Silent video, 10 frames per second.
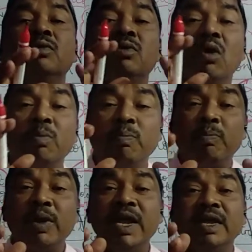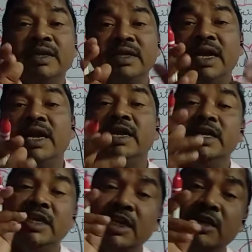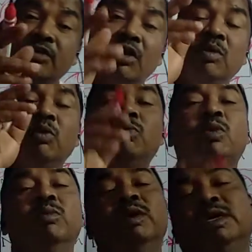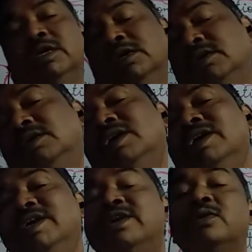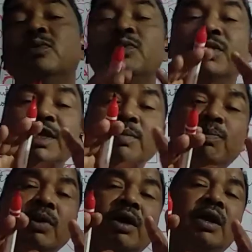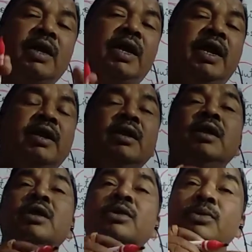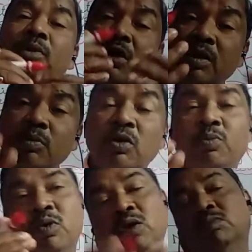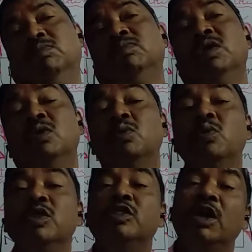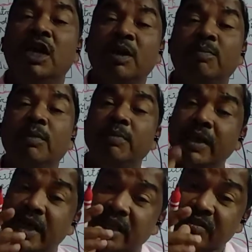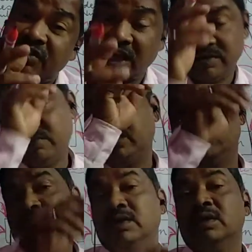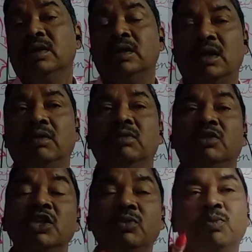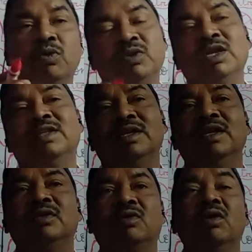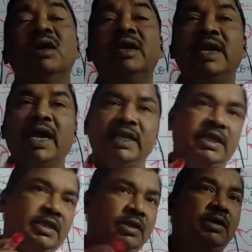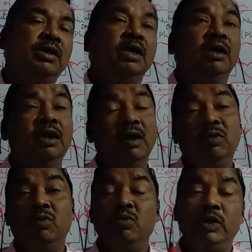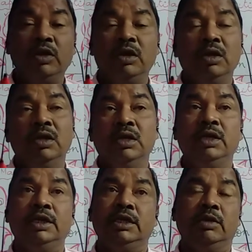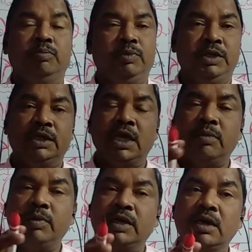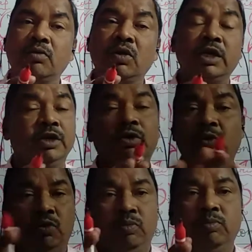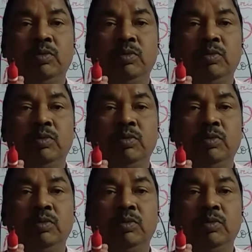complex and insoluble food materials into simpler and soluble form with the help of enzymes. Now, this process is called digestion. Now, whether it is a physical breakdown only? No.